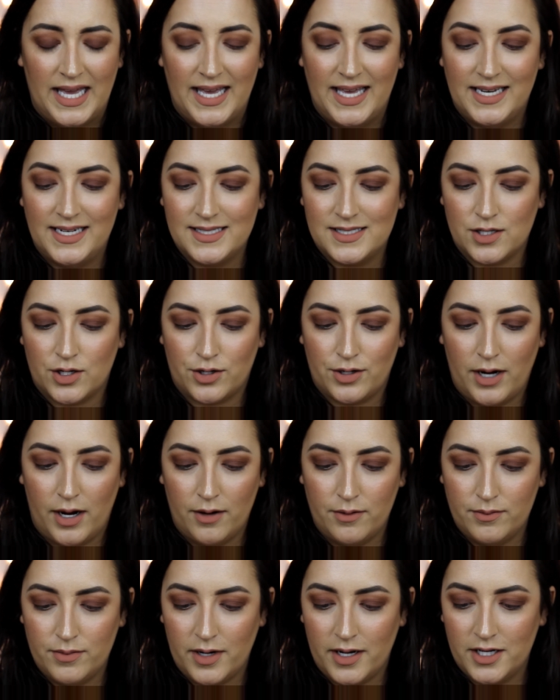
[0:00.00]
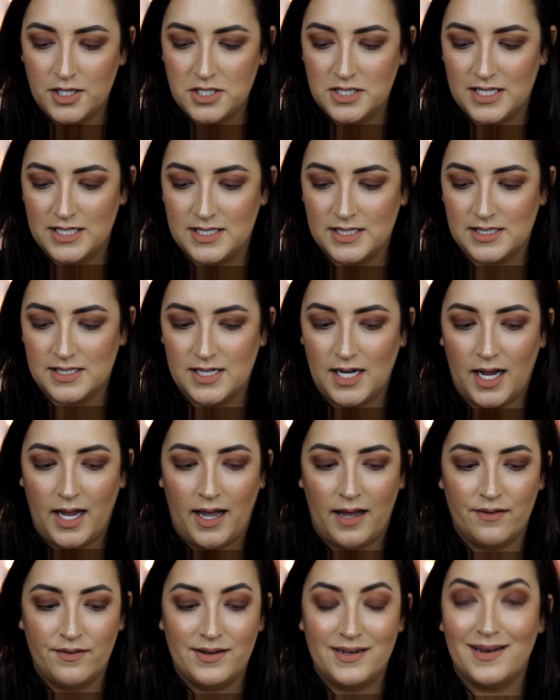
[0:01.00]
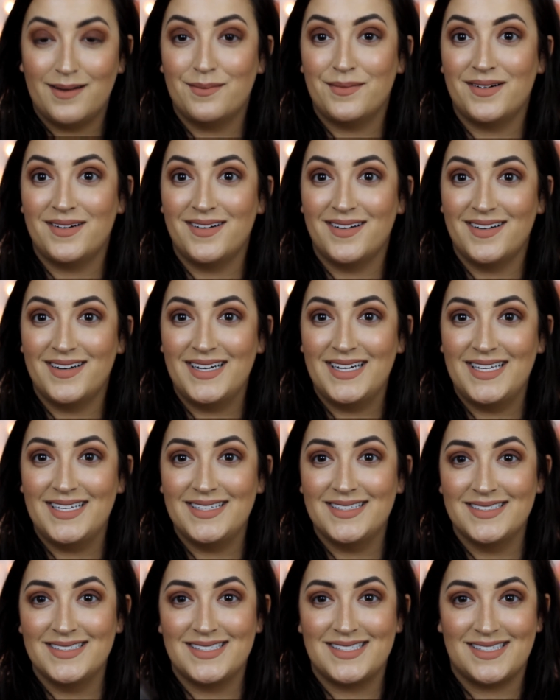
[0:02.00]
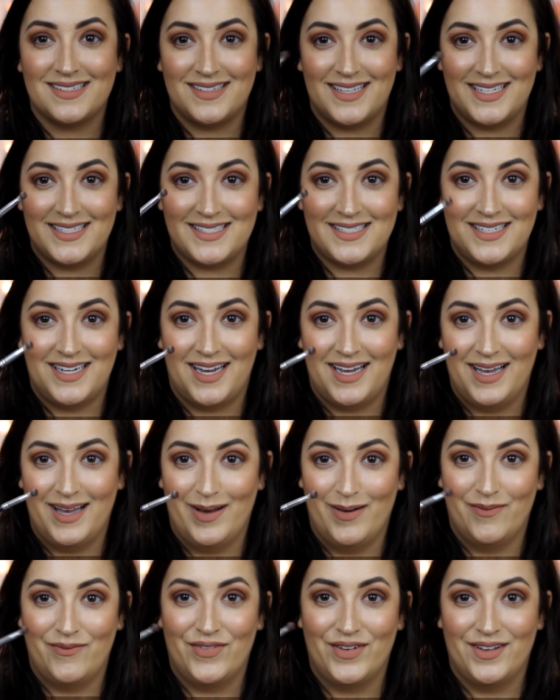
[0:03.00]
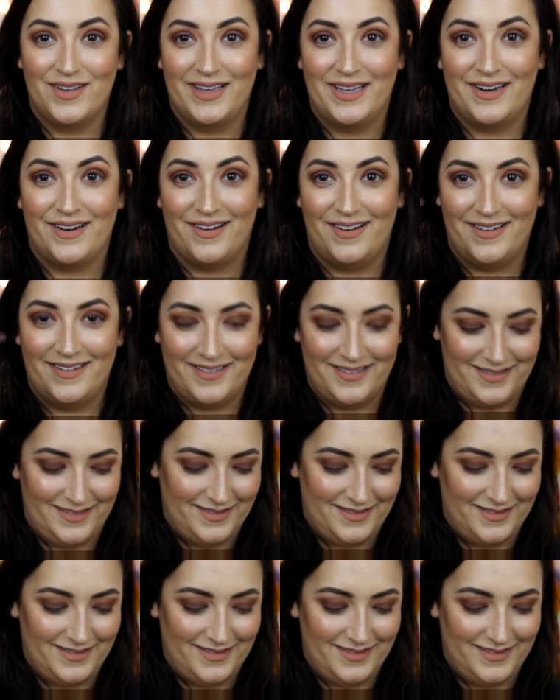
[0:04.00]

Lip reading: it is a crown brush that does not have a number on it, so that's not helpful at all.